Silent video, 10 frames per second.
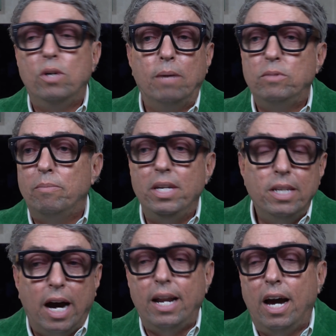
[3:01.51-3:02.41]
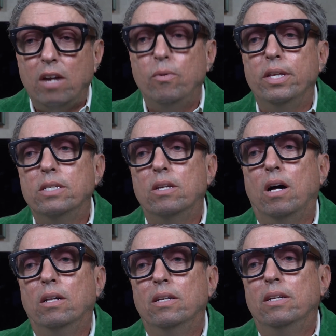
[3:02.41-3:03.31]
come to me not on
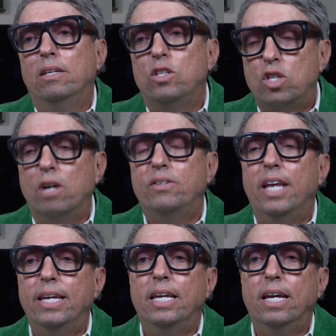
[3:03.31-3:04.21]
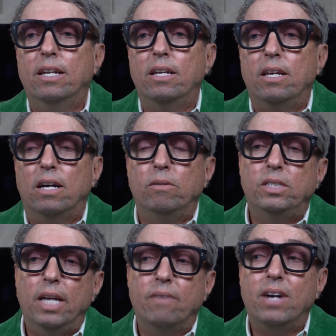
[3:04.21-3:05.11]
Riluzole start taking it. I would
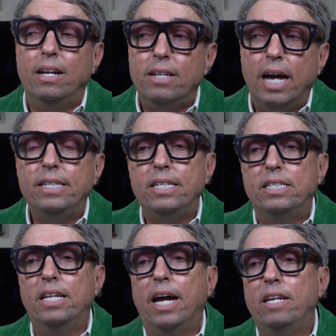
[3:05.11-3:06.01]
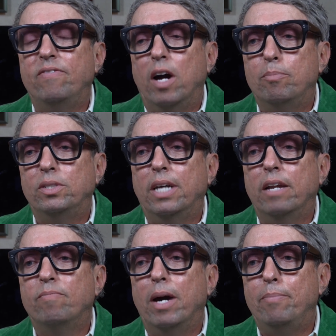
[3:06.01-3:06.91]
say I've got 90 to 95%
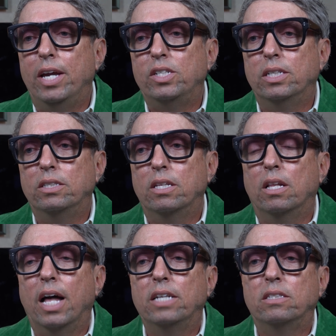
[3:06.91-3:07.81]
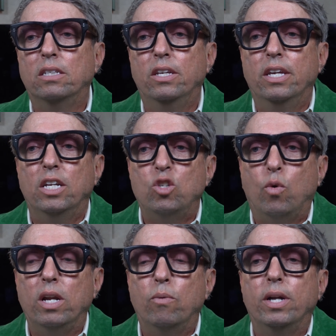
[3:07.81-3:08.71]
of my patients in the last
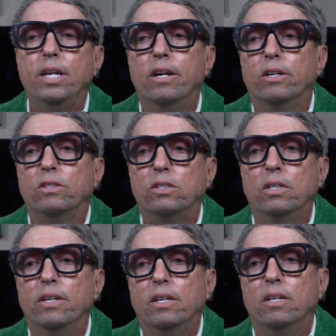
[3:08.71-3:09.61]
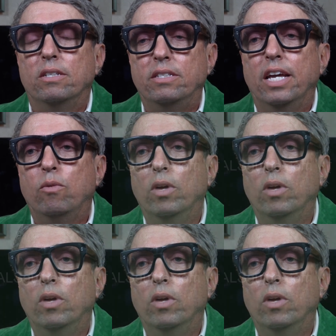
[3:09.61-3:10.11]
21 years to take